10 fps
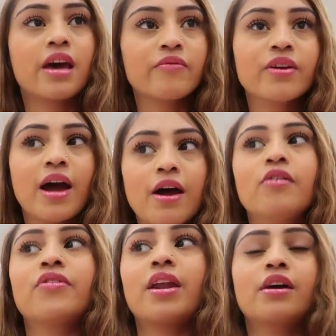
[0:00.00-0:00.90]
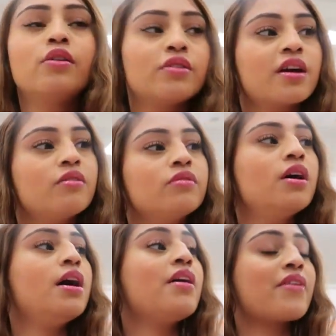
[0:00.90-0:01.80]
every aisle that I go down?
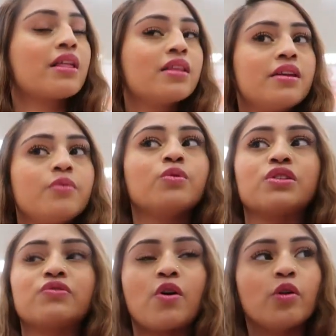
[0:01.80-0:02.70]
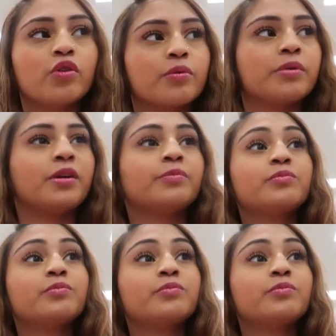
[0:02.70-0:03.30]
That lady was following me.